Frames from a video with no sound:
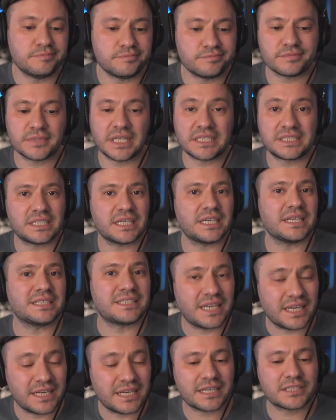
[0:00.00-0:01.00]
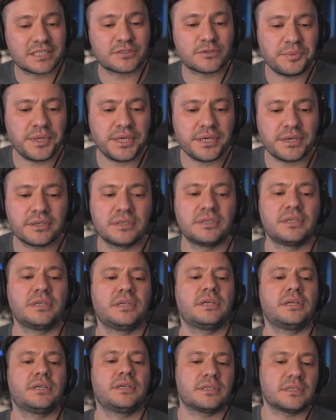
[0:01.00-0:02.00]
let's say, a 10x from here.
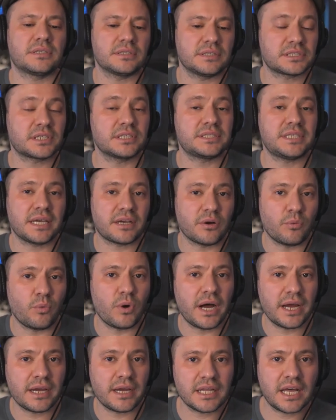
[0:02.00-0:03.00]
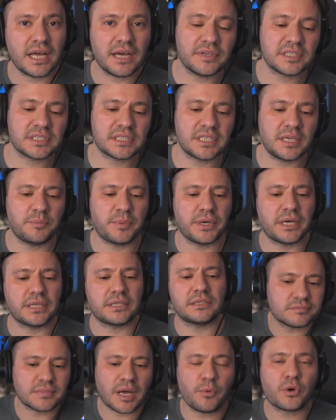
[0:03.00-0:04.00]
This could take a while, obviously, but
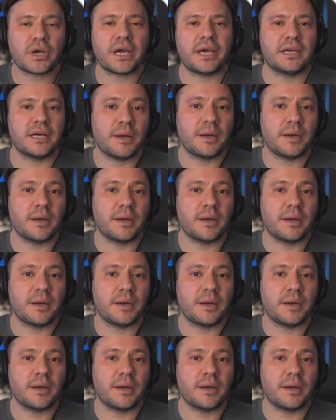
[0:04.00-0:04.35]
I'm okay.